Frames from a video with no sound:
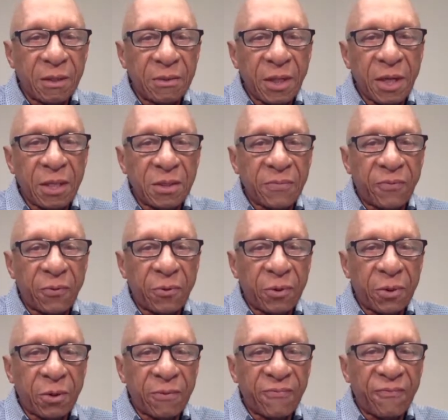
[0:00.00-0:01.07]
Thanks
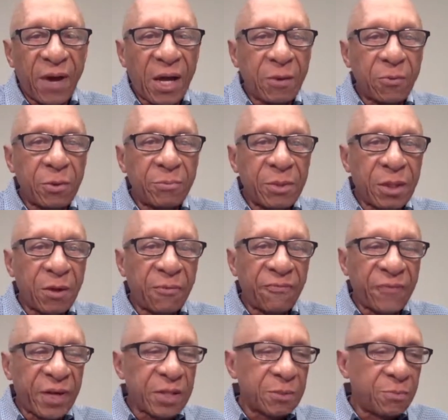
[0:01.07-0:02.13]
for following me on
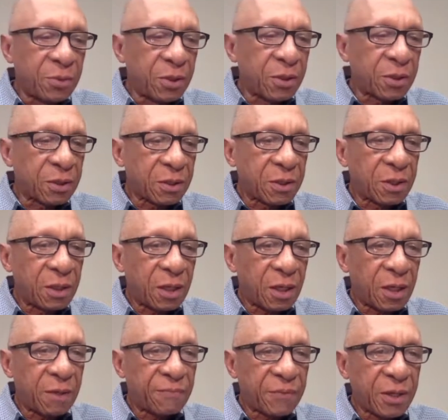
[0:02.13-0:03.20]
Facebook.
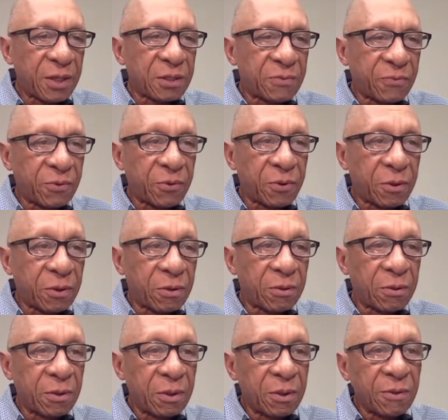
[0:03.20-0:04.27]
Thanks
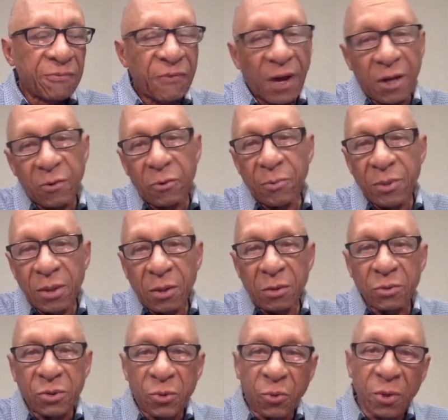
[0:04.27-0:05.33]
for following me
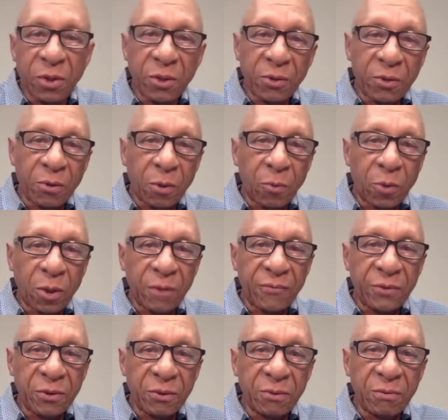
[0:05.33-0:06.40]
on Twitter or wherever
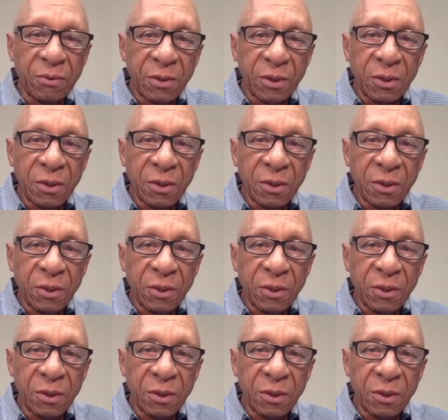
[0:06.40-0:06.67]
you